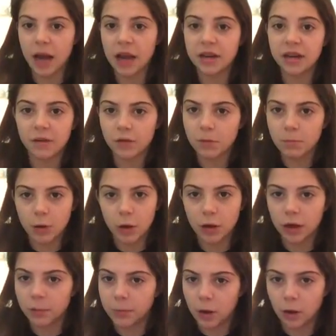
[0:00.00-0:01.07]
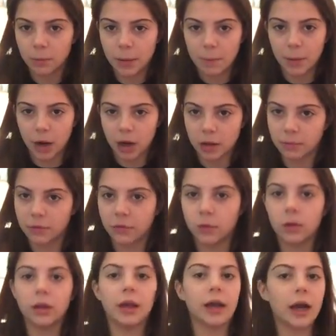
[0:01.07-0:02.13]
never broken a bone in my body
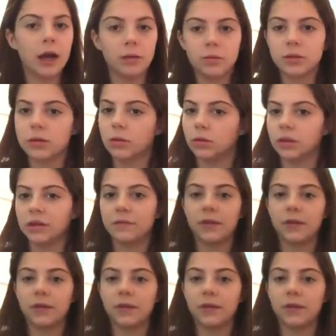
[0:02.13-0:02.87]
before. I was totally